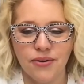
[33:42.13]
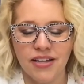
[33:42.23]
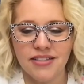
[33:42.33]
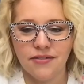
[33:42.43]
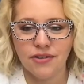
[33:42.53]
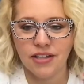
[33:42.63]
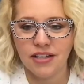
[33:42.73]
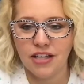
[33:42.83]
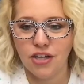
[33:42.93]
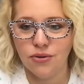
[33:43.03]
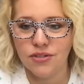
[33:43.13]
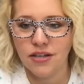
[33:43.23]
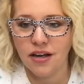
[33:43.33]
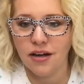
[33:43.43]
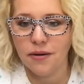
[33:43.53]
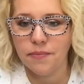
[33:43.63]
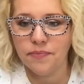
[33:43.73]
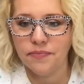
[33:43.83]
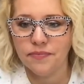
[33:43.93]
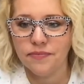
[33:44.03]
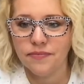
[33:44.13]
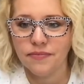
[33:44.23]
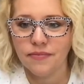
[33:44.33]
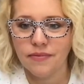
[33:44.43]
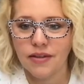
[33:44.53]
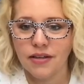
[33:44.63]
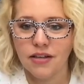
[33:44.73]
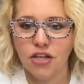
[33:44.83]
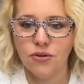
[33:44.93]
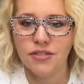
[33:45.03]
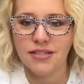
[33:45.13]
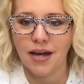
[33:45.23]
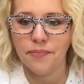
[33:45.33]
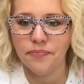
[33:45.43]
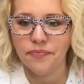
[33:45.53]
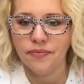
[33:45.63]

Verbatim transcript: It's a really cute, um, cute design.